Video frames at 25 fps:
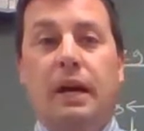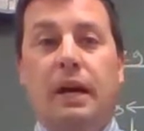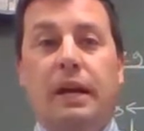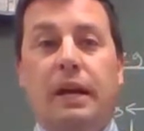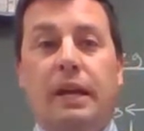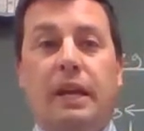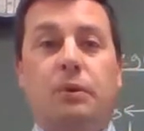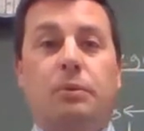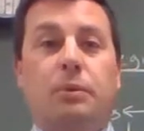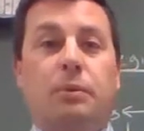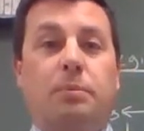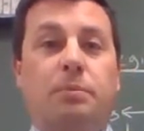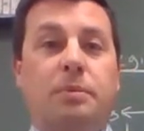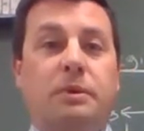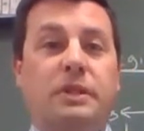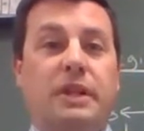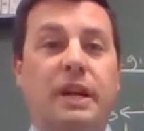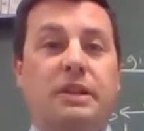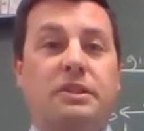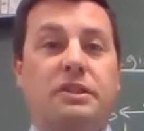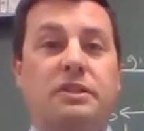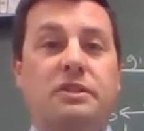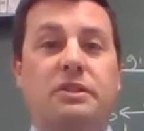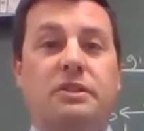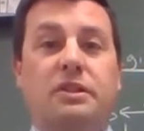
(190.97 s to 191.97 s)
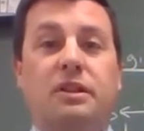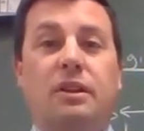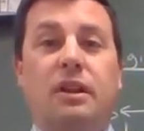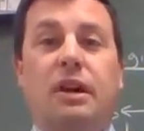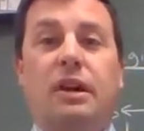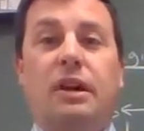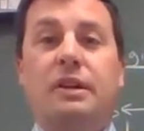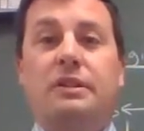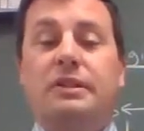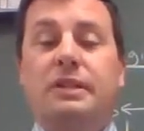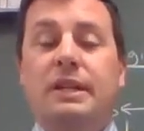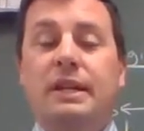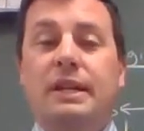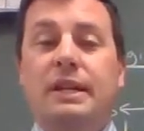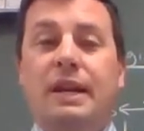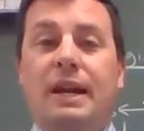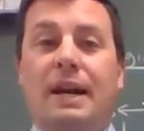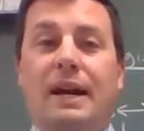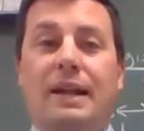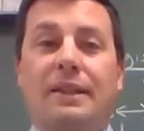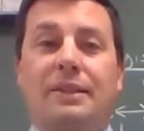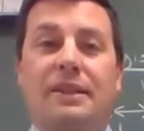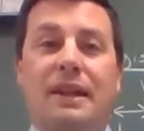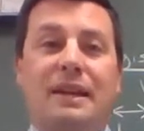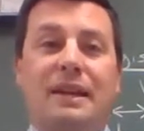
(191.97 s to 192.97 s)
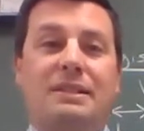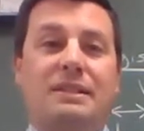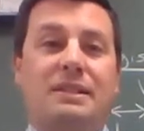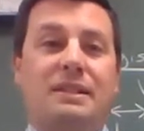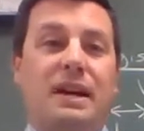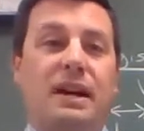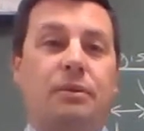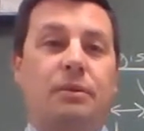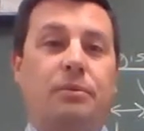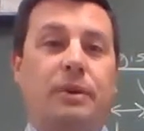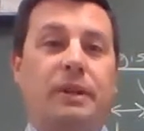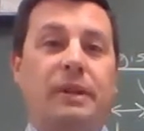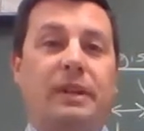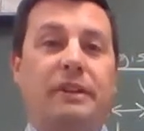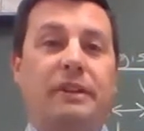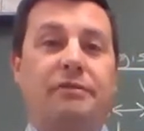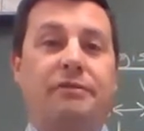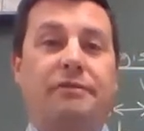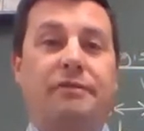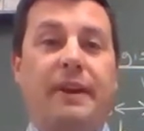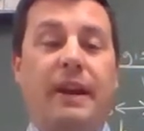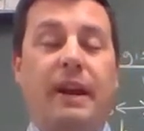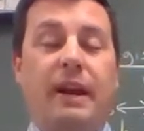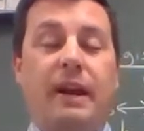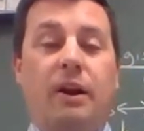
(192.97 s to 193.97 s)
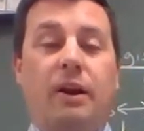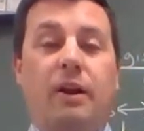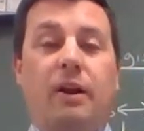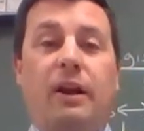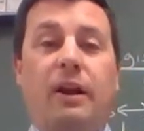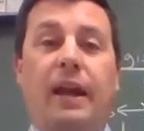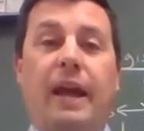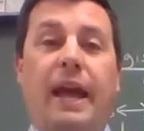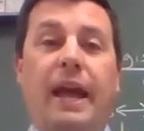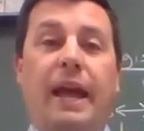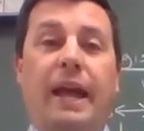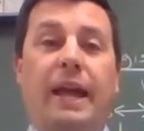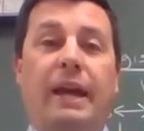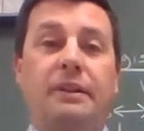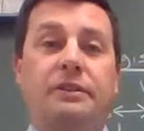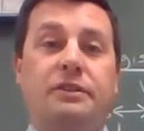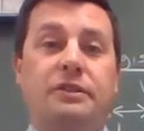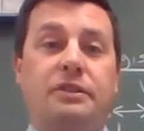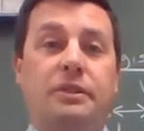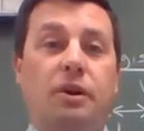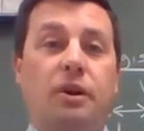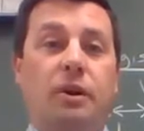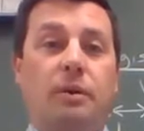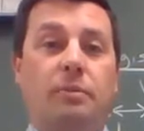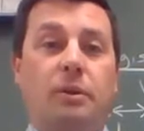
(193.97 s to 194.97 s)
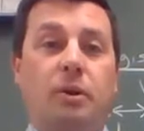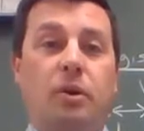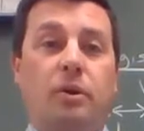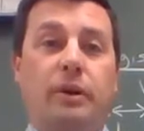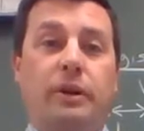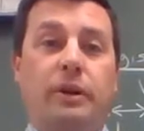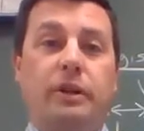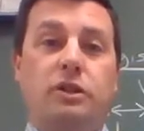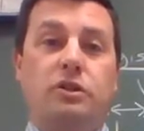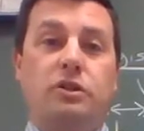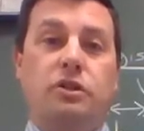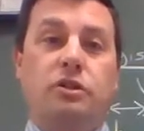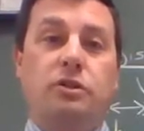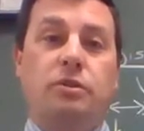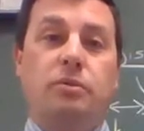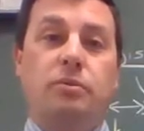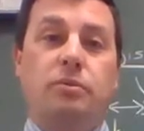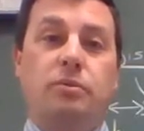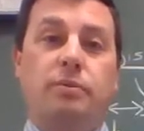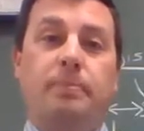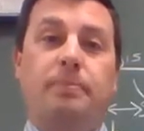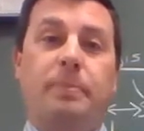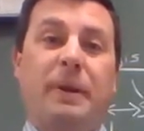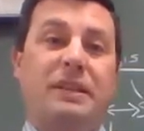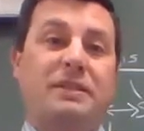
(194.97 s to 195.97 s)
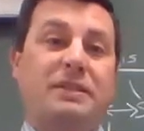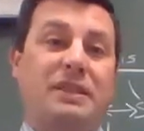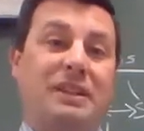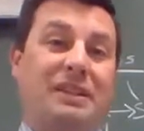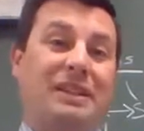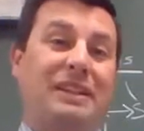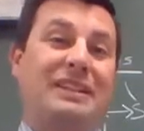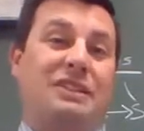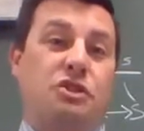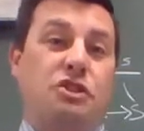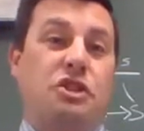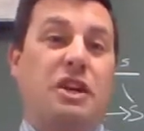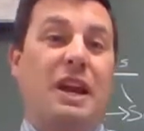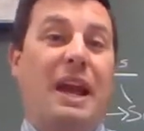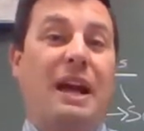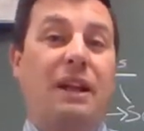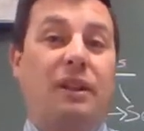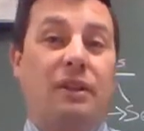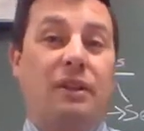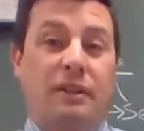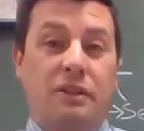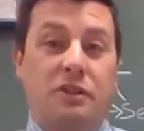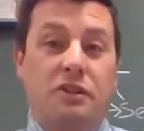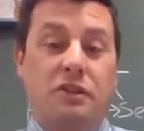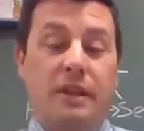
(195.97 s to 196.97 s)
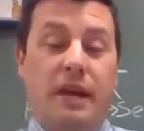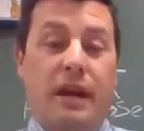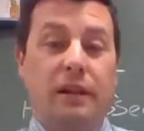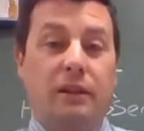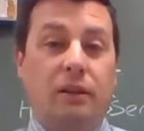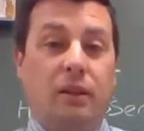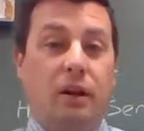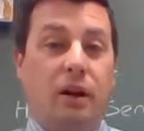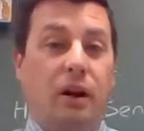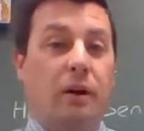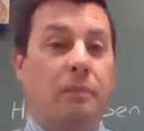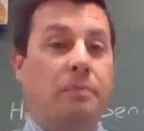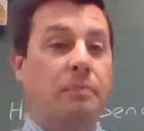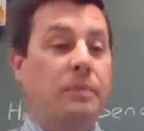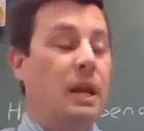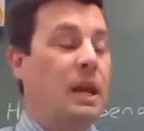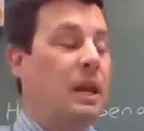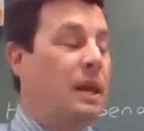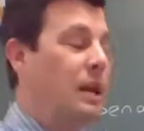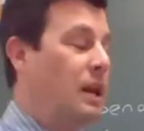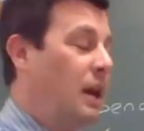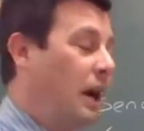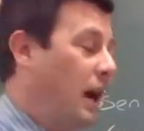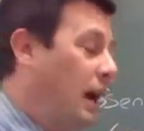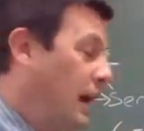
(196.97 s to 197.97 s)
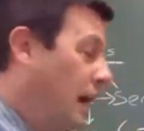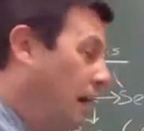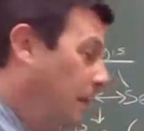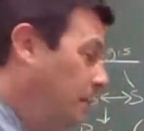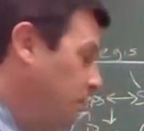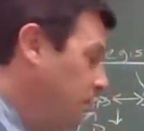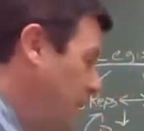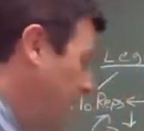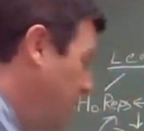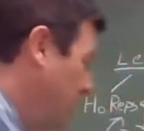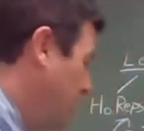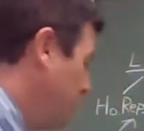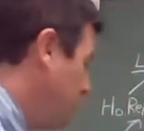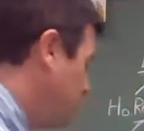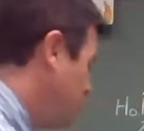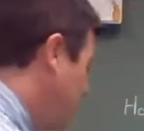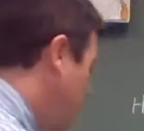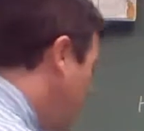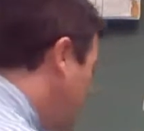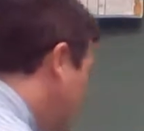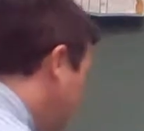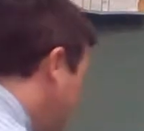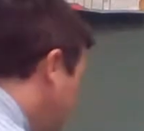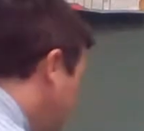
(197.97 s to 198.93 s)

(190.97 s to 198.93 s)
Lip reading: Equal Protections Clause, that's not really fair, and so I'm going to basically challenge that law. If that's